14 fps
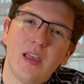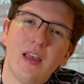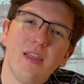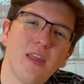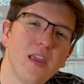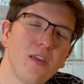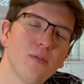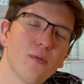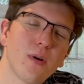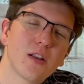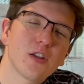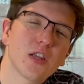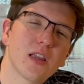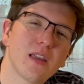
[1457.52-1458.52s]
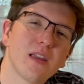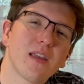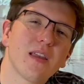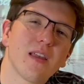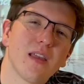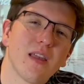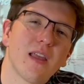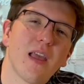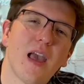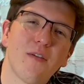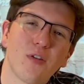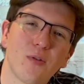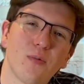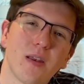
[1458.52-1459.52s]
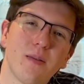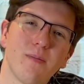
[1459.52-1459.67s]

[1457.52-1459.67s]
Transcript: Thank you for watching. Have a good one.